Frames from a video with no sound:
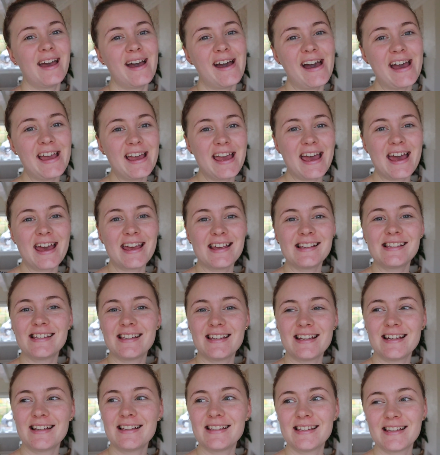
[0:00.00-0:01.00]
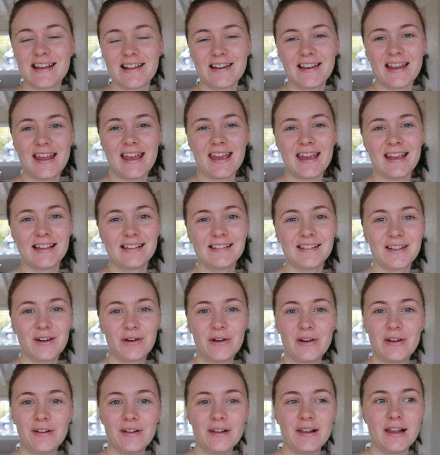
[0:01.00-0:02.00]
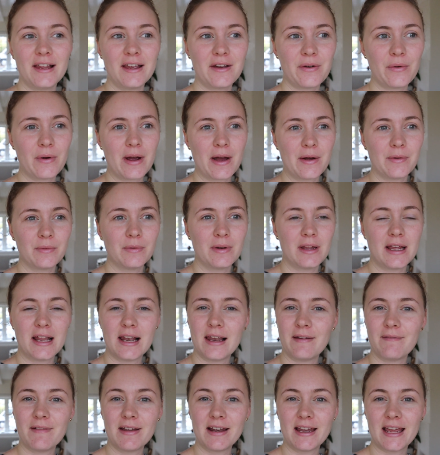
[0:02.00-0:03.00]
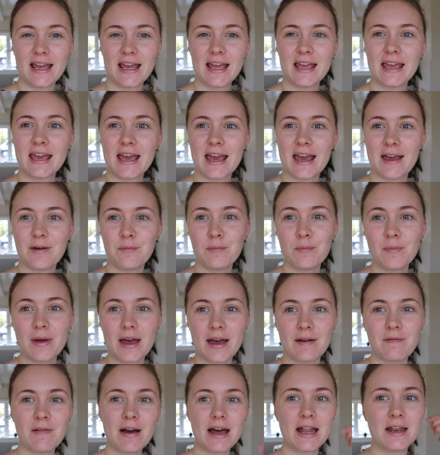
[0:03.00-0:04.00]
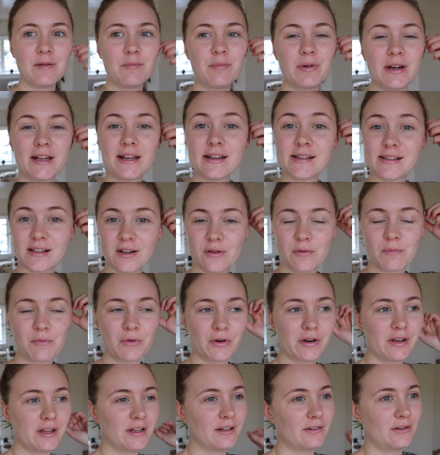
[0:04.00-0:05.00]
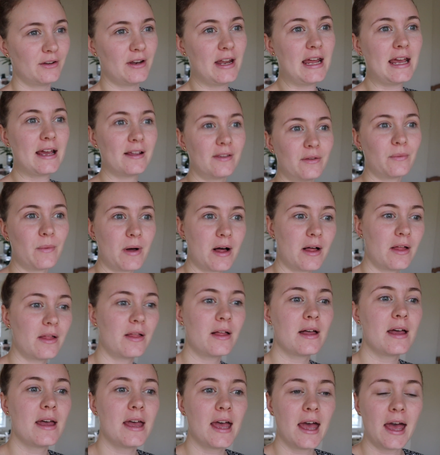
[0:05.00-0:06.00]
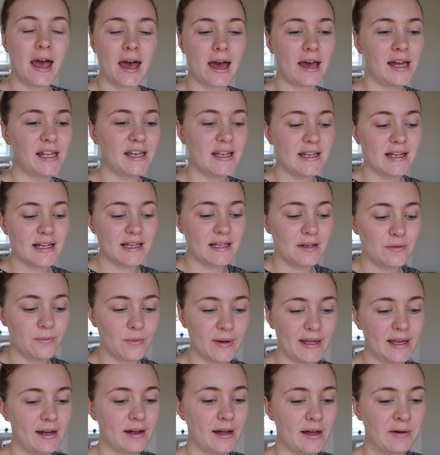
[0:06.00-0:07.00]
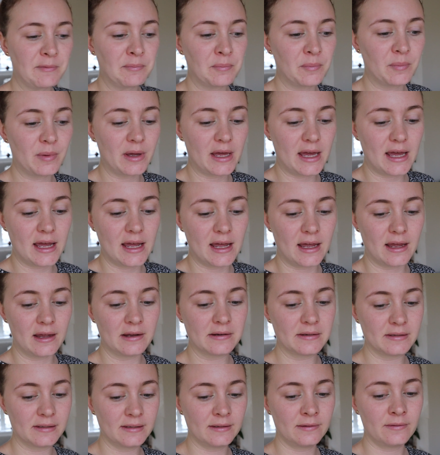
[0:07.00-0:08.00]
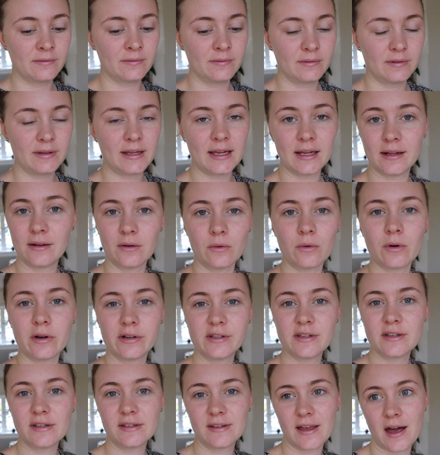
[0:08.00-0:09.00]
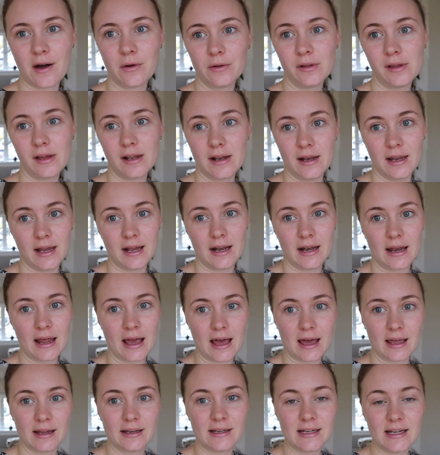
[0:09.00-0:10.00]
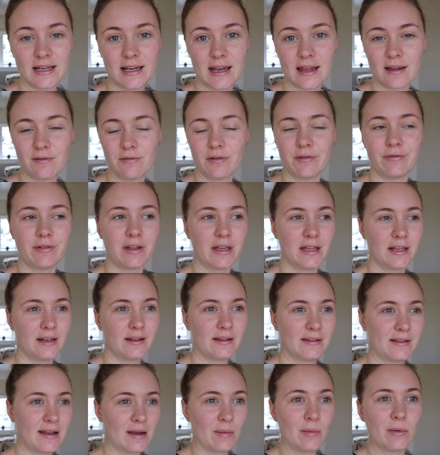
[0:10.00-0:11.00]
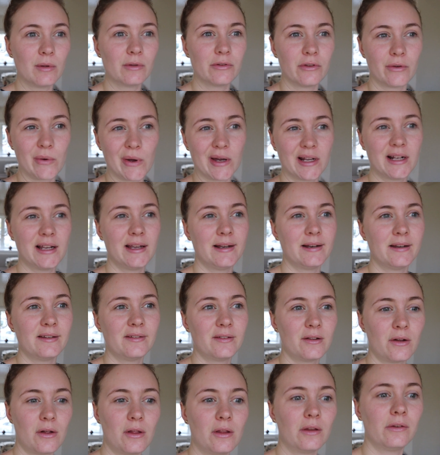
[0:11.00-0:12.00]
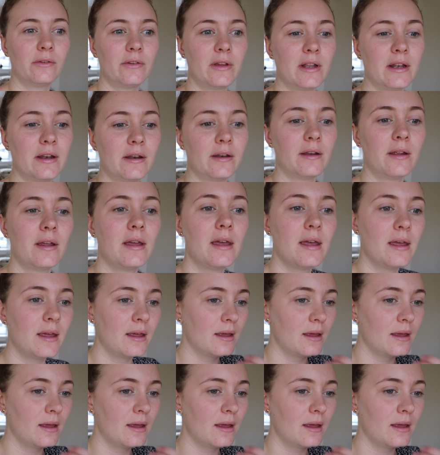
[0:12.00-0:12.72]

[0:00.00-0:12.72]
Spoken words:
Hi guys, it's Sunday. It's currently around 11 a.m. I've had a pretty slow morning today as well. I did wake up and take the horses out, and then I did everything in the stable. So I cleaned the stalls and